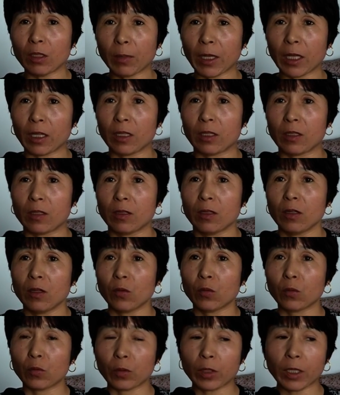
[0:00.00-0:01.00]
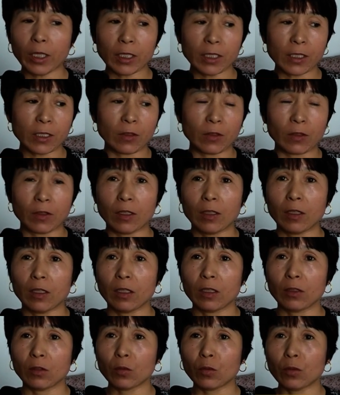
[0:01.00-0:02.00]
weighed more than 75
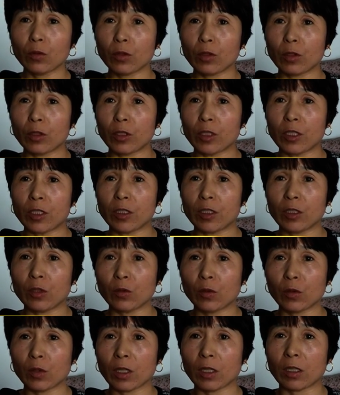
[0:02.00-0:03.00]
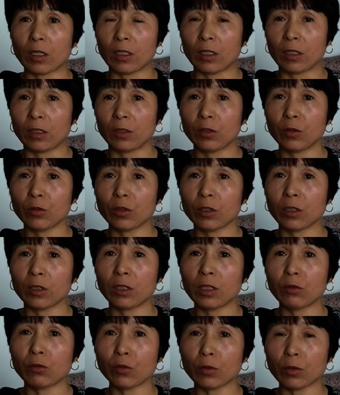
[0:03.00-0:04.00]
kilograms. He could walk
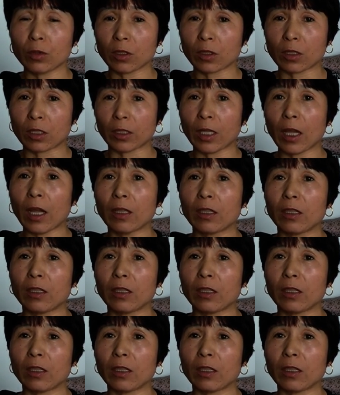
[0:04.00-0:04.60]
by himself and